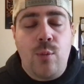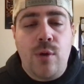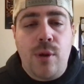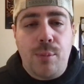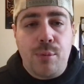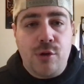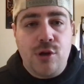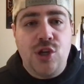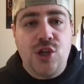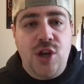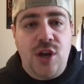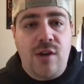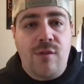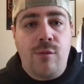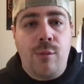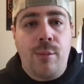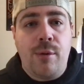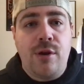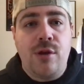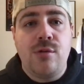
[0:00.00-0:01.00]
We appreciate
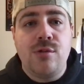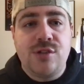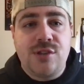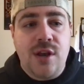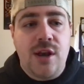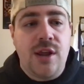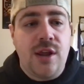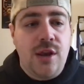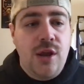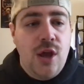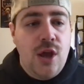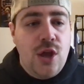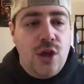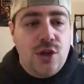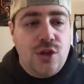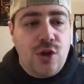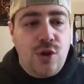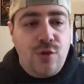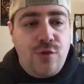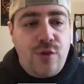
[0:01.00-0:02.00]
everybody who's done it so